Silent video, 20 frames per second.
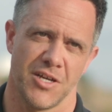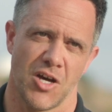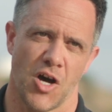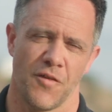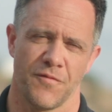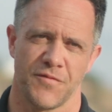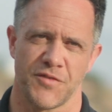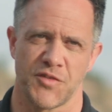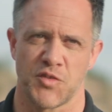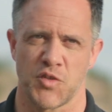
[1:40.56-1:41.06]

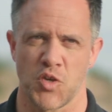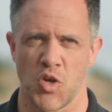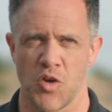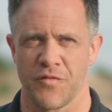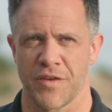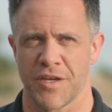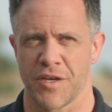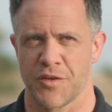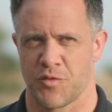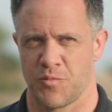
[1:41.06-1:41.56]
of
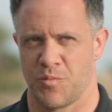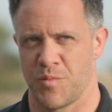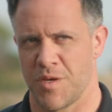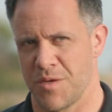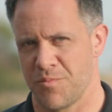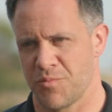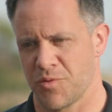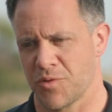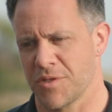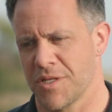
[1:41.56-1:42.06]
serving other
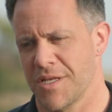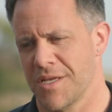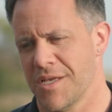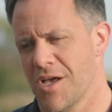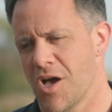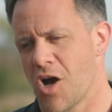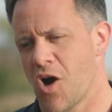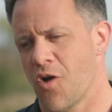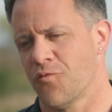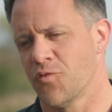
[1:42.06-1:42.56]
people,
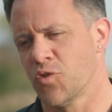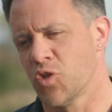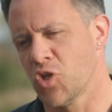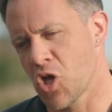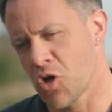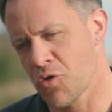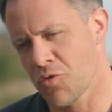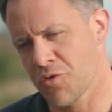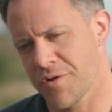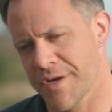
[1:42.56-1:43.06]
of
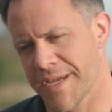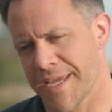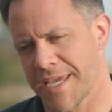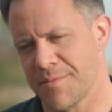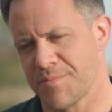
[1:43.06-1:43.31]
lowering